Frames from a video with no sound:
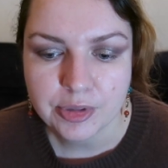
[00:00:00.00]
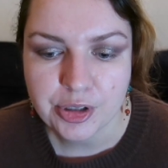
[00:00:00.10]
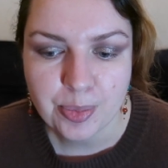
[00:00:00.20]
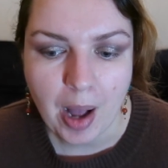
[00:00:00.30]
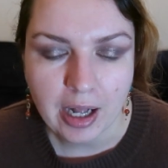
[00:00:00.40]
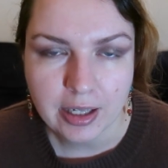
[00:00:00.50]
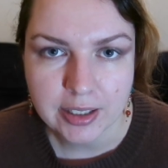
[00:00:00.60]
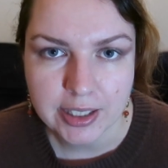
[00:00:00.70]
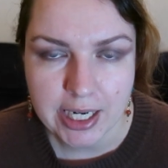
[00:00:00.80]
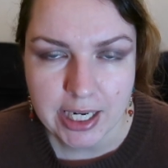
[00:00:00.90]
sparkle
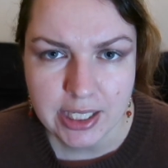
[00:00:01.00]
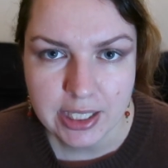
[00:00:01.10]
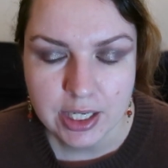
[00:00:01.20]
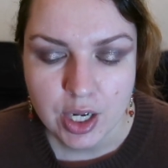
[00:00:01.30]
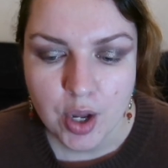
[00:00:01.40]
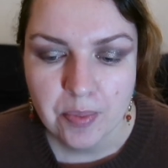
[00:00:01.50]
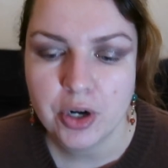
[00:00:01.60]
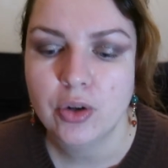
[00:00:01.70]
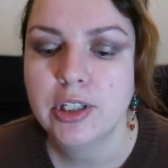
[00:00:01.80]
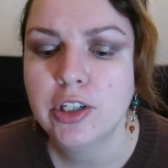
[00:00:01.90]
in it. But
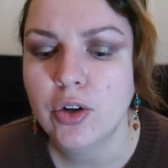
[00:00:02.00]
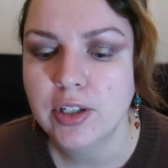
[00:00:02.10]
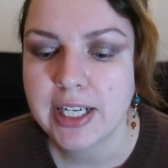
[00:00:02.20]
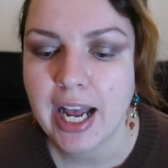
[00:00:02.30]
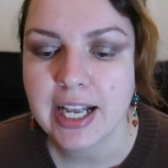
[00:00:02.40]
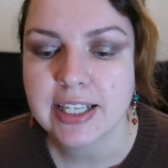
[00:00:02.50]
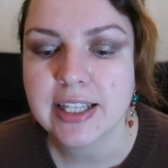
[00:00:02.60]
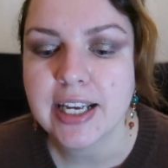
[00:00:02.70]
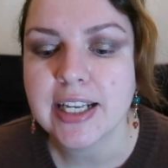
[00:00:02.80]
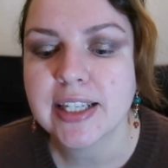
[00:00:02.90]
all in all, it has
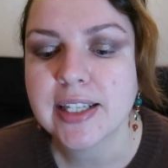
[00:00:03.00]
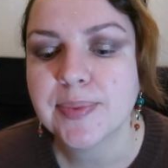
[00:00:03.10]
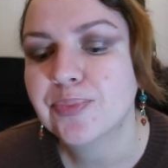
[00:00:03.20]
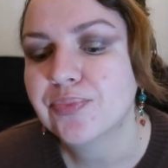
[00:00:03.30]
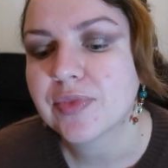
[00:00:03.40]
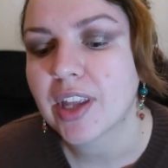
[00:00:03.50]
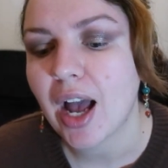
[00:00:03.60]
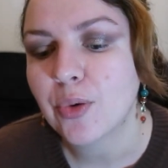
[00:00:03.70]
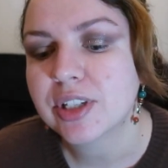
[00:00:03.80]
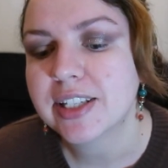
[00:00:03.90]
this,
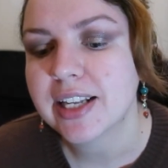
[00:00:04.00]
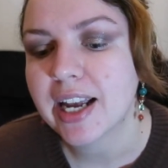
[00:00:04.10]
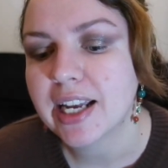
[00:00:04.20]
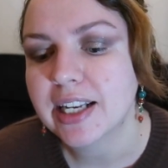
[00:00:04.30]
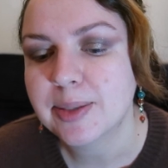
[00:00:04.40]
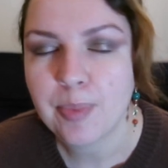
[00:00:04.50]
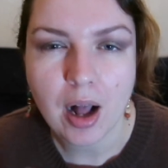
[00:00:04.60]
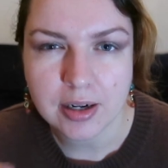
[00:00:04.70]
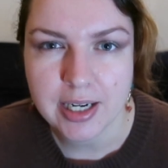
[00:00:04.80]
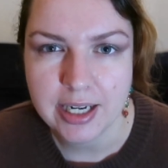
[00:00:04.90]
I would say,
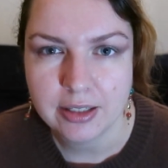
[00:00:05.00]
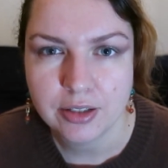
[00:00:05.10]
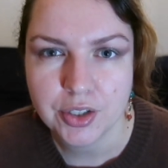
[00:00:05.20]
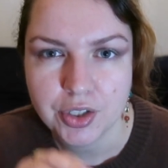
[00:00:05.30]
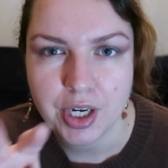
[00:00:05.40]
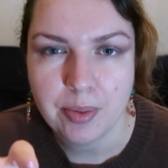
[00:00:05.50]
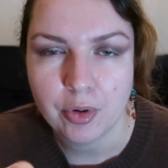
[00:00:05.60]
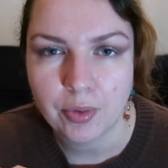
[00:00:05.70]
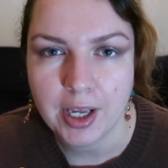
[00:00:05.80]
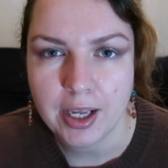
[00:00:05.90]
sparkling,
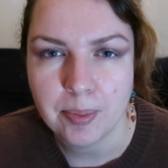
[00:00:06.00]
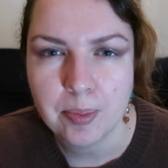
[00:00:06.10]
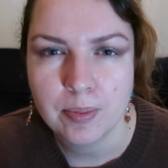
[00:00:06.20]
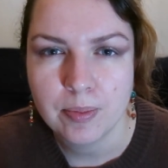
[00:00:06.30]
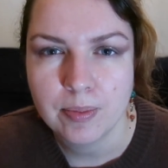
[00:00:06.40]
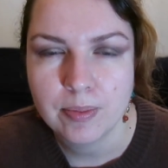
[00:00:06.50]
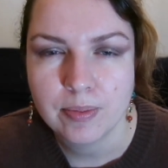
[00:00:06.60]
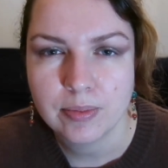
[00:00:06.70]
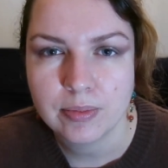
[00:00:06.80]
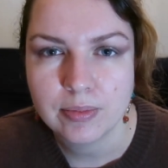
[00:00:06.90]
shimmery
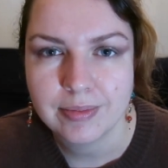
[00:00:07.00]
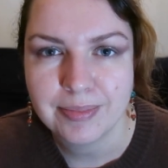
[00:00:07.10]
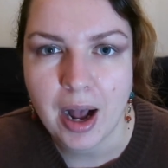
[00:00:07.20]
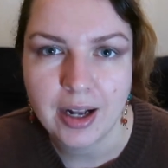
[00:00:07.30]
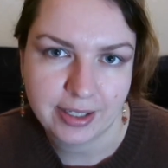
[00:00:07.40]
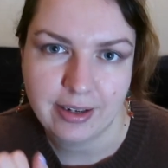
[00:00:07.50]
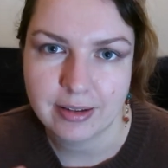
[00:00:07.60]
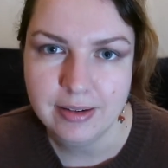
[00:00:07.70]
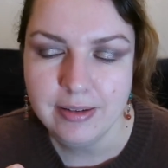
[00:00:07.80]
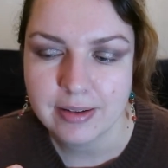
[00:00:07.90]

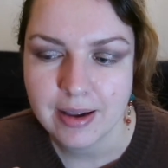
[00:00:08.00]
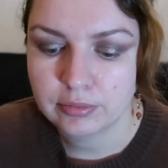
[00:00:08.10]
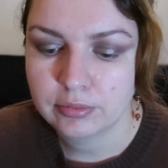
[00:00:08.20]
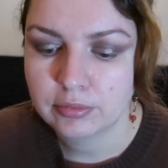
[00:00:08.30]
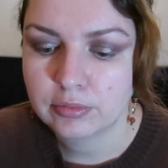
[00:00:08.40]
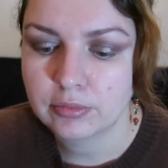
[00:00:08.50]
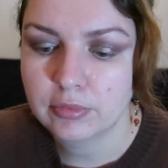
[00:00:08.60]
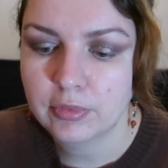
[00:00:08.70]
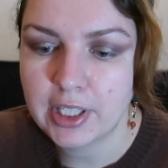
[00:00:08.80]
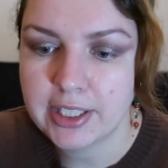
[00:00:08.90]
particles.
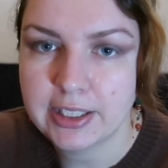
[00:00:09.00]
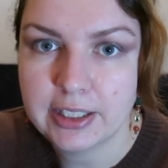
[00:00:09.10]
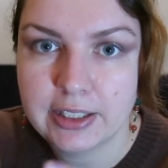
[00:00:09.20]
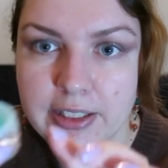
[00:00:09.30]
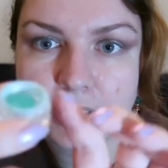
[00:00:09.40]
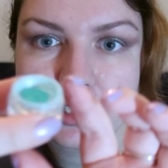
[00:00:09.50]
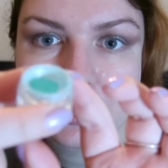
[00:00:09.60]
This is